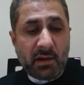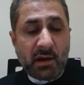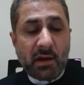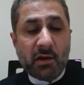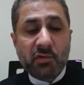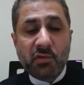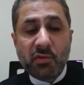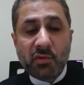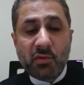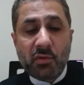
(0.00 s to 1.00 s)
How do
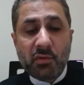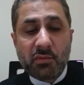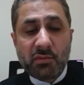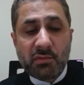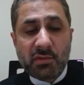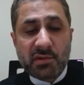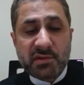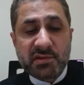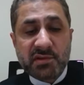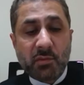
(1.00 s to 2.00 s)
you know it
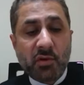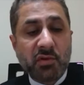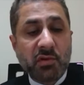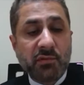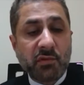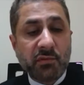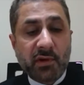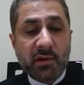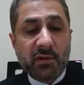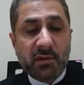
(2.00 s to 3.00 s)
is the body of your
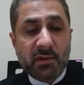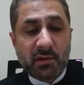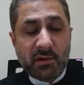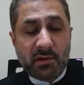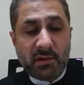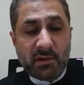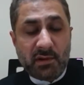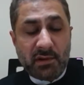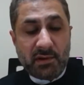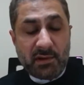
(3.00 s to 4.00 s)
father?"
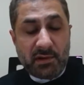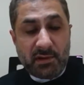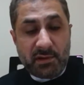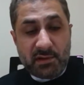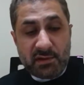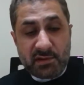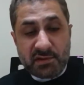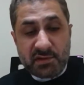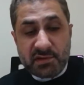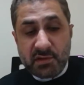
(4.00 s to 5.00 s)

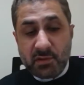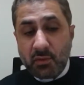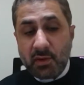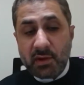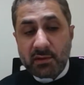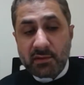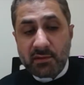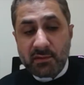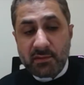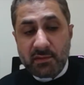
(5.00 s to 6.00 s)
She said, "Oh, aunt,